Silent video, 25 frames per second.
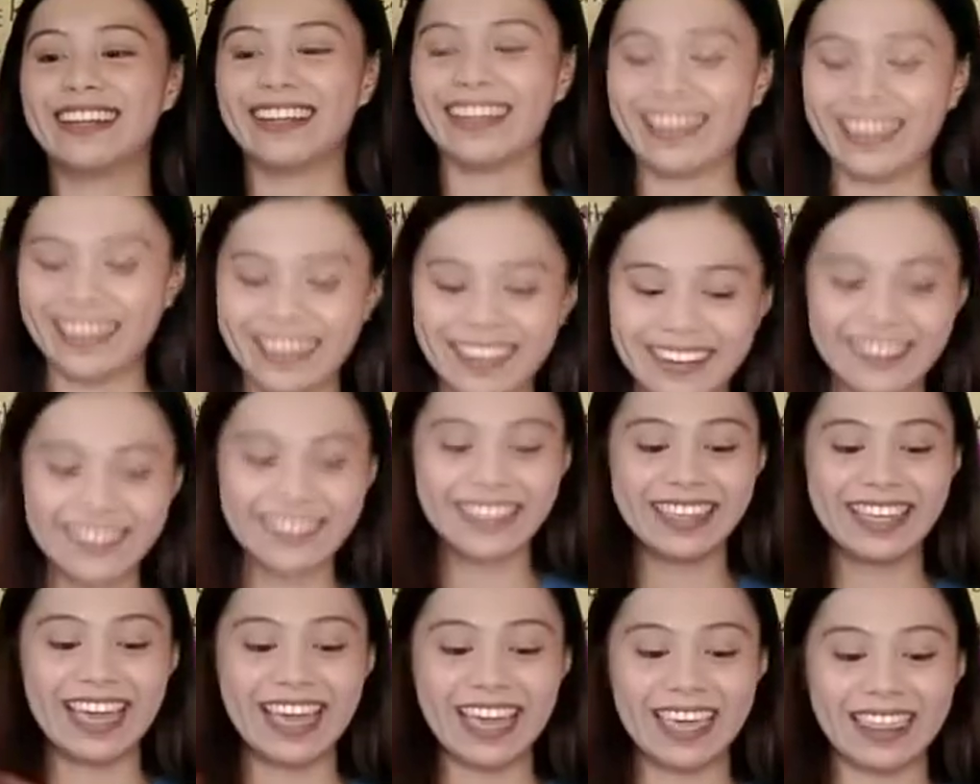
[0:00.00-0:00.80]

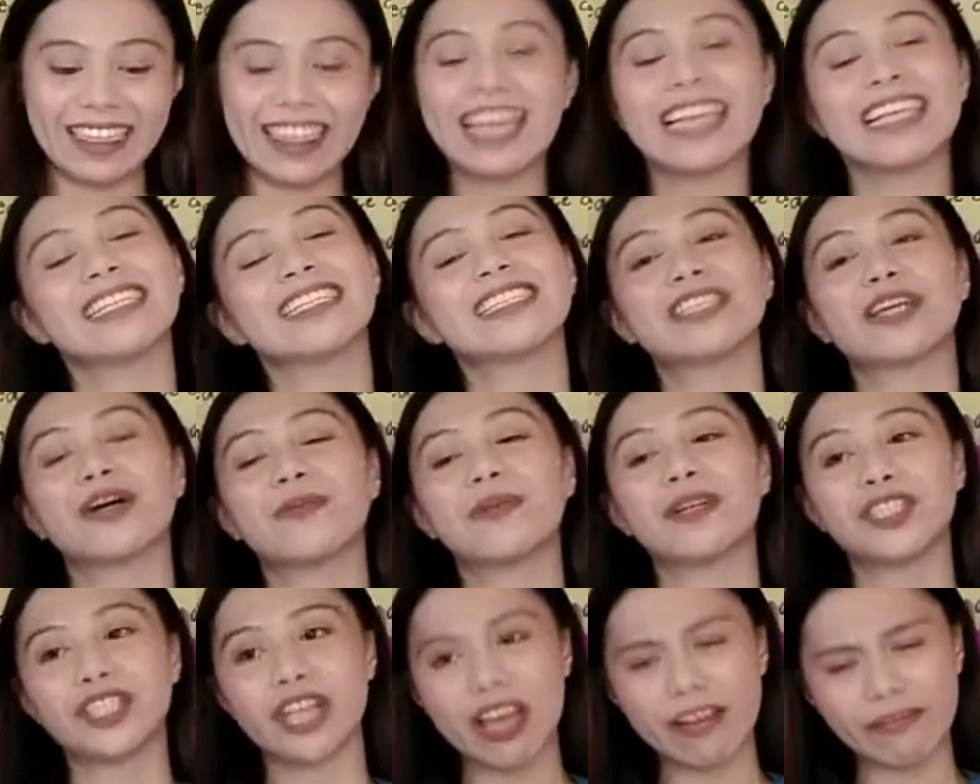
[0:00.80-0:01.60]
Okay, thank you so
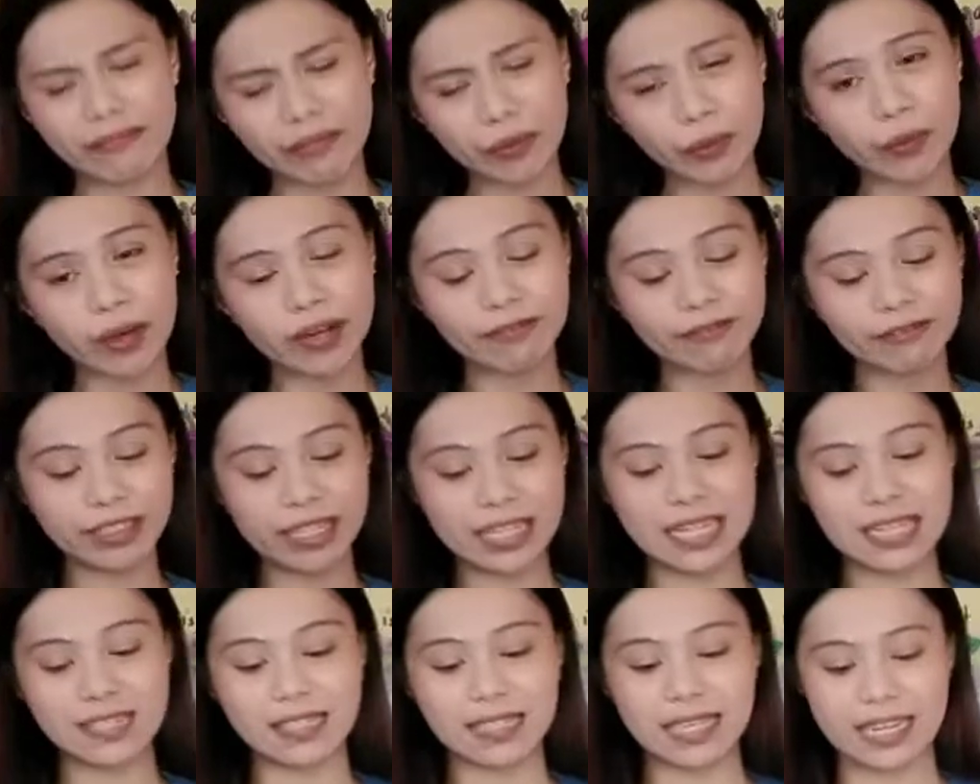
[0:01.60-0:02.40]
much, everyone,
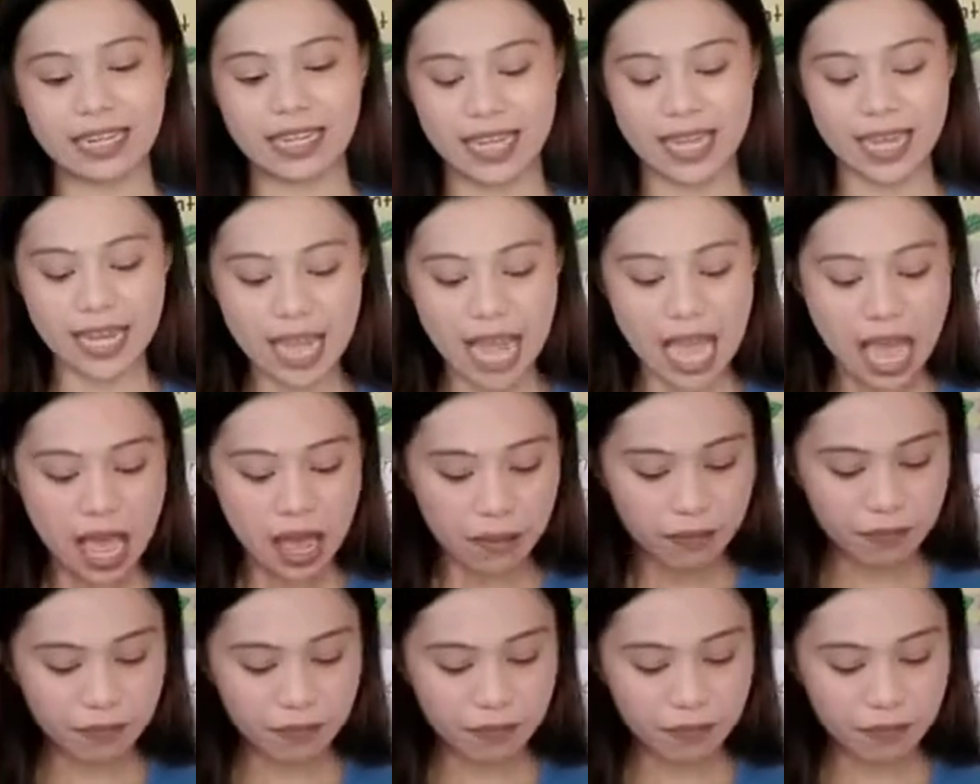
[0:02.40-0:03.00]
for listening.